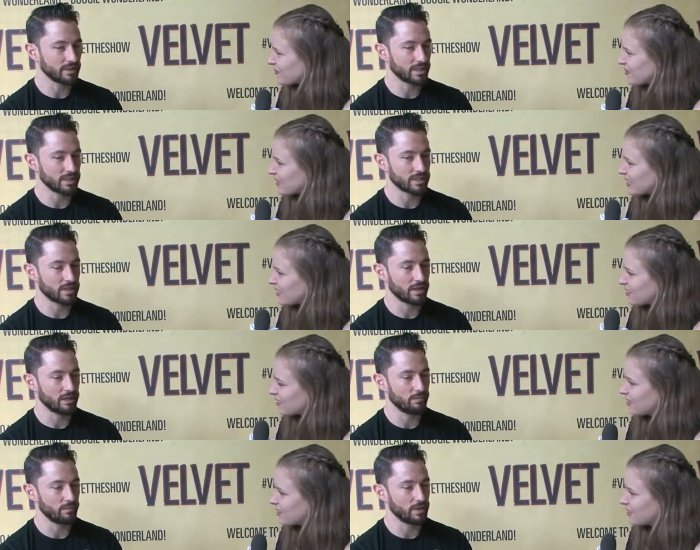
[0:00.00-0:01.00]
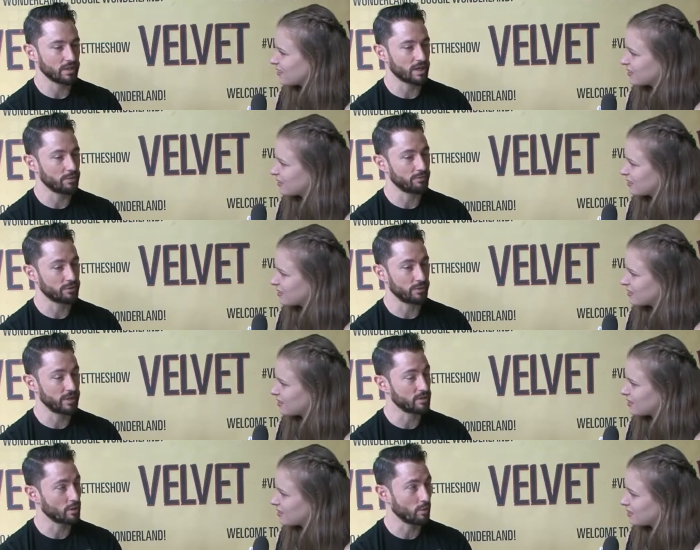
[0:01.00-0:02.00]
Speaker 1: There's a type of
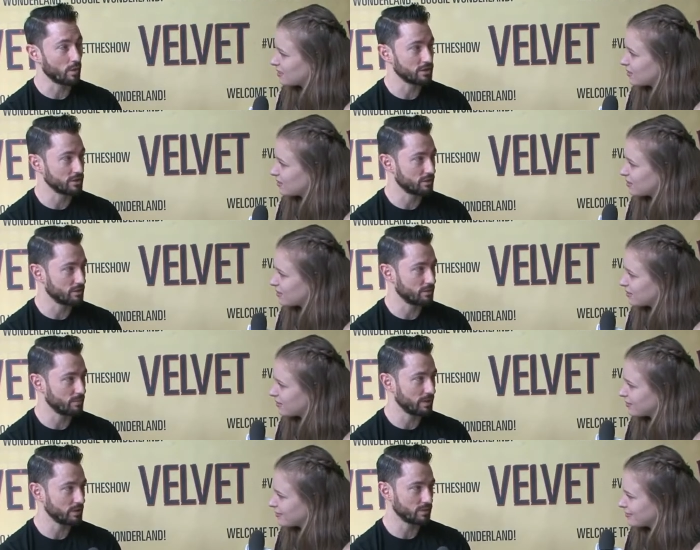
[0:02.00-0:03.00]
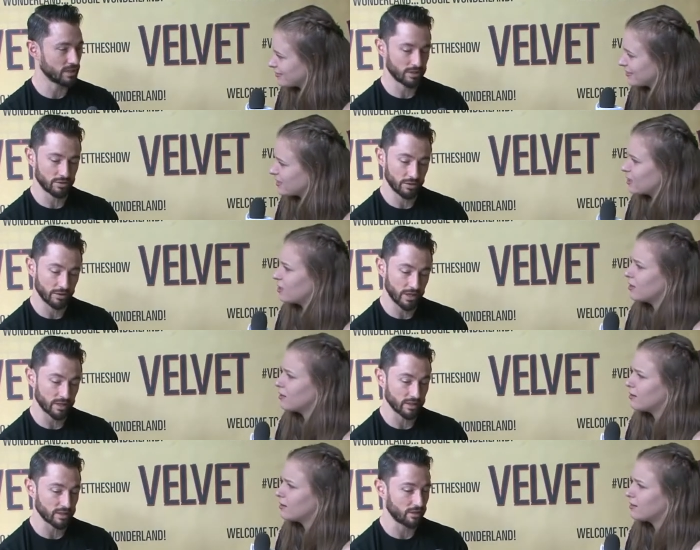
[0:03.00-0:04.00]
trapeze called a Washington trapeze, which has a
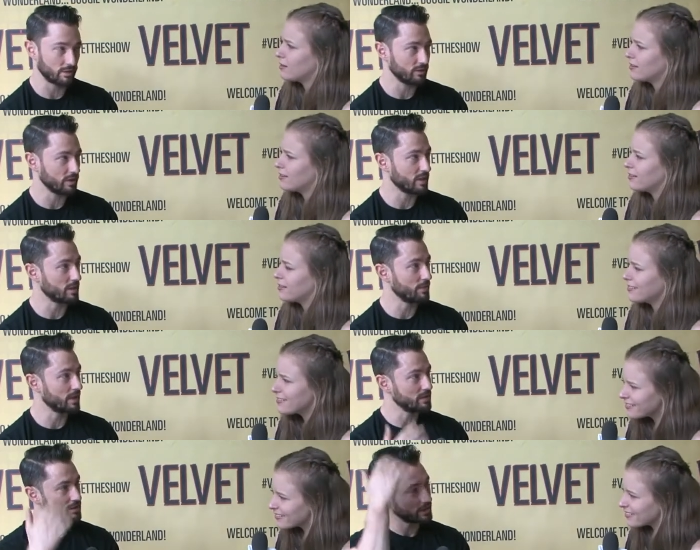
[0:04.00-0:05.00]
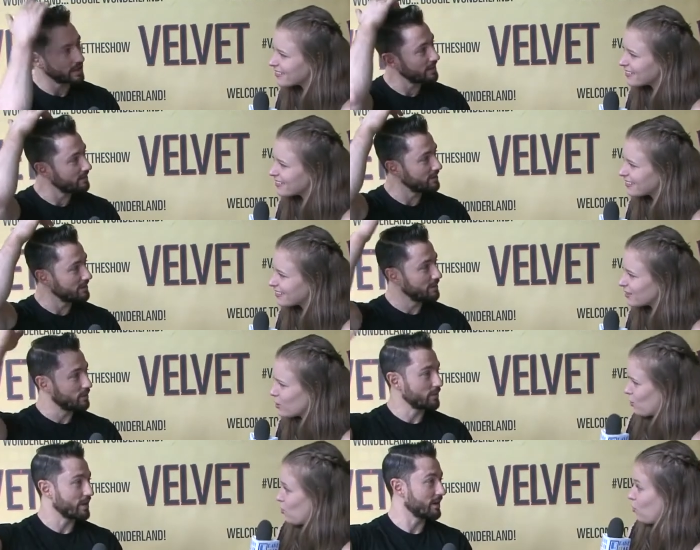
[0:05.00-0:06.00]
donut in the centre of it, and they balance on their head
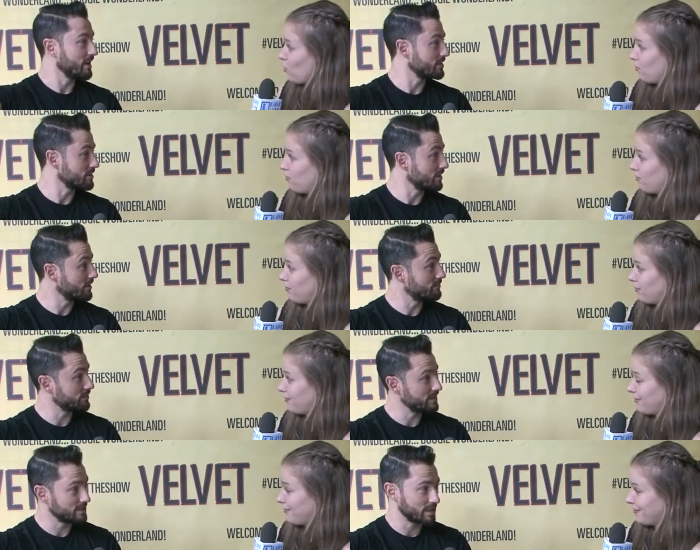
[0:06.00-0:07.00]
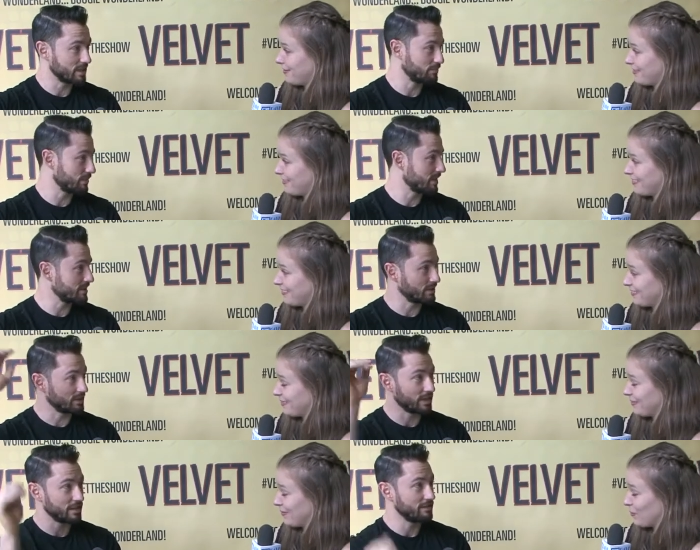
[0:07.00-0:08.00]
without hands. So they're freestanding, balancing
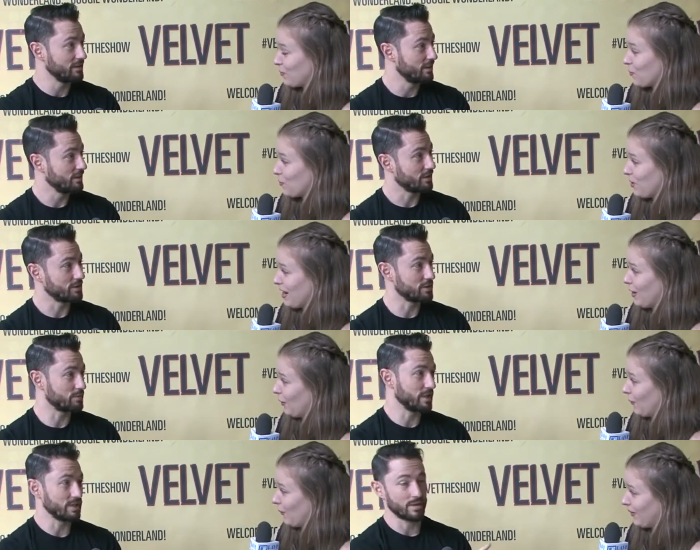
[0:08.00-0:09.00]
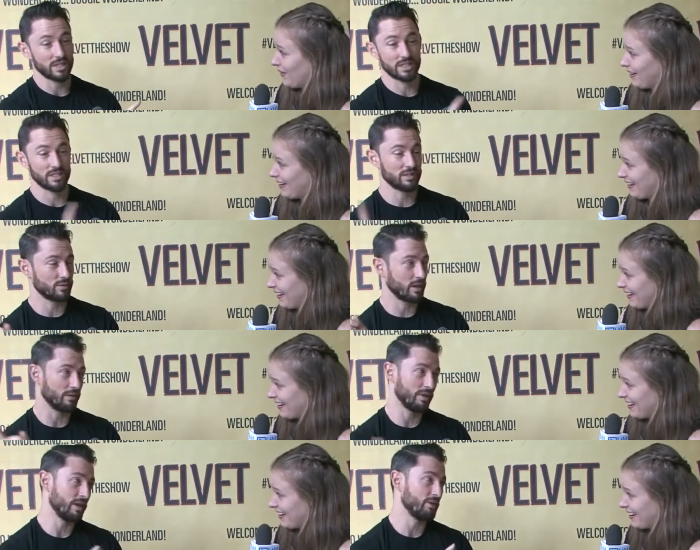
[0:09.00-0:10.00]
on head on a trapeze while it's
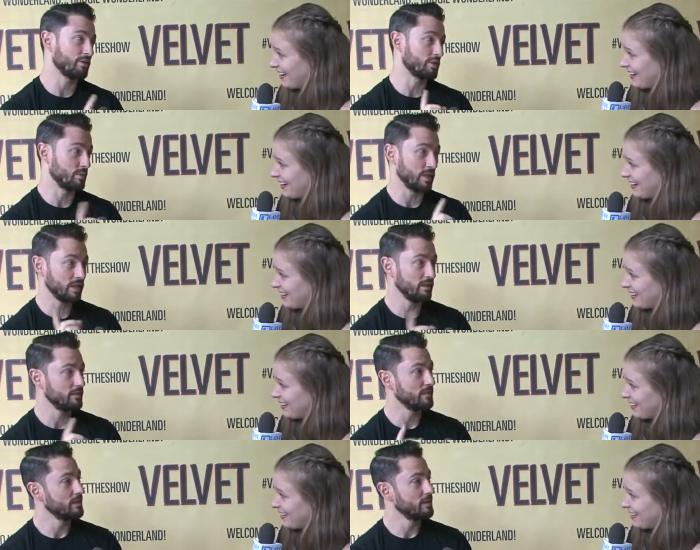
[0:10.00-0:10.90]
swinging around or spinning.